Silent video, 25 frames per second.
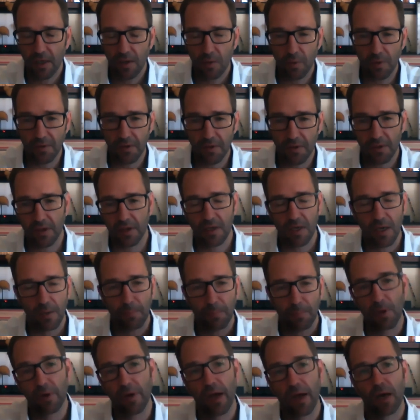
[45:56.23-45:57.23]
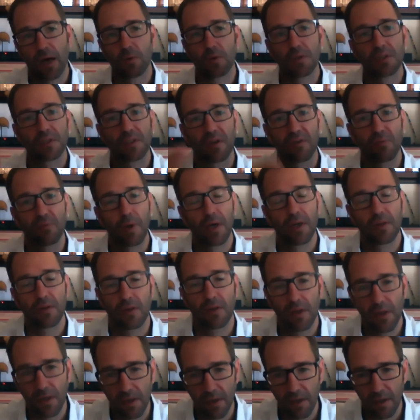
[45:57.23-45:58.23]
Within a couple of hours, they've made
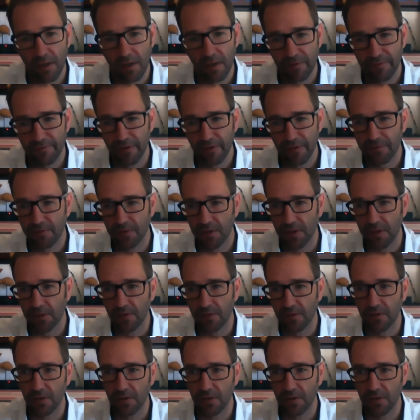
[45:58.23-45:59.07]
their 15,